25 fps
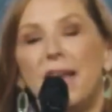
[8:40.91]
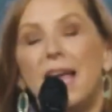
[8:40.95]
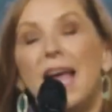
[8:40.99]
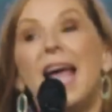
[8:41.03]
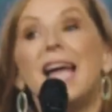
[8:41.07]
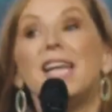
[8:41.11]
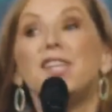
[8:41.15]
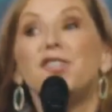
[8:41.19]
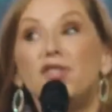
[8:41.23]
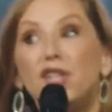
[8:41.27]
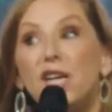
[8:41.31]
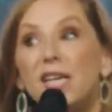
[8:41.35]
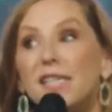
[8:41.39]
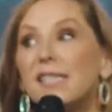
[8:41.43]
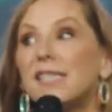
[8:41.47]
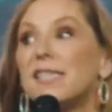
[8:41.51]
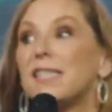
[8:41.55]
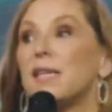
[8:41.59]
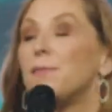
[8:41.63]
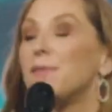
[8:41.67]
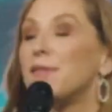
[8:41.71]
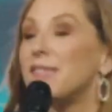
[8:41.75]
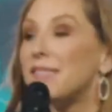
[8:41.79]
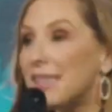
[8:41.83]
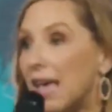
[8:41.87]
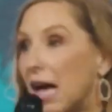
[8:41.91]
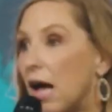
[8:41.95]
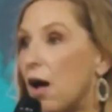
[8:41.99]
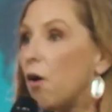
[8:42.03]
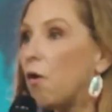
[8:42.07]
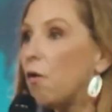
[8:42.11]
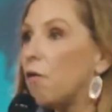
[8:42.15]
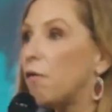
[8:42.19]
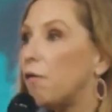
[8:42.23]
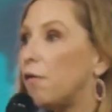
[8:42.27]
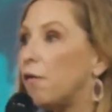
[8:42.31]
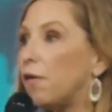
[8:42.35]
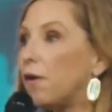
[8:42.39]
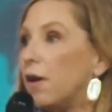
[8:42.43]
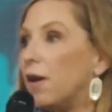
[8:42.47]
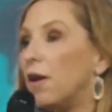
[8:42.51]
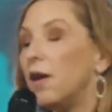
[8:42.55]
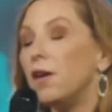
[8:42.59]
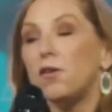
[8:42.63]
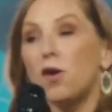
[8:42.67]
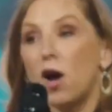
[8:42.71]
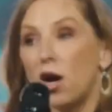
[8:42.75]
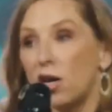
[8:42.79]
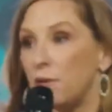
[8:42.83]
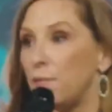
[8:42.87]
And Jesus himself
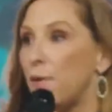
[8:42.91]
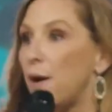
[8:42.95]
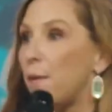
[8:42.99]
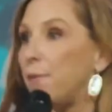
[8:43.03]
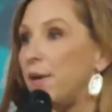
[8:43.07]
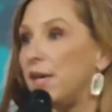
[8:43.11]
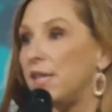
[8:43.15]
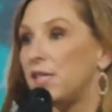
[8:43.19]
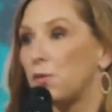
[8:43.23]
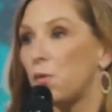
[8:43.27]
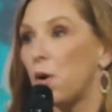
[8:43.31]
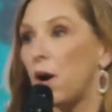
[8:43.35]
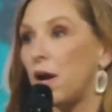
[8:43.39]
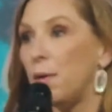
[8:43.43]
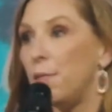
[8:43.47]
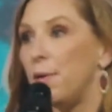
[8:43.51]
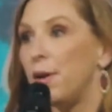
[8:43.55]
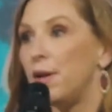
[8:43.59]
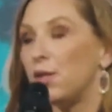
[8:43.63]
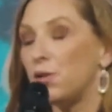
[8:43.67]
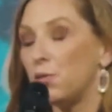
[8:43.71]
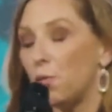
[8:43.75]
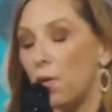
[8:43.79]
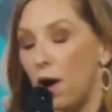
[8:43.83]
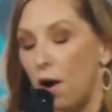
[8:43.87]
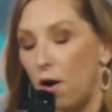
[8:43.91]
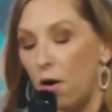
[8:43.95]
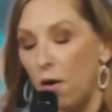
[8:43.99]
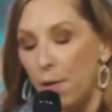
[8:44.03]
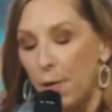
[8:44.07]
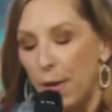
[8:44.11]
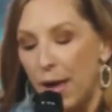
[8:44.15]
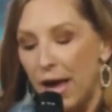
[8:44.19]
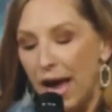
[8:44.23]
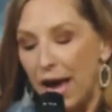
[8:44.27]
talked about peace quite a bit as well.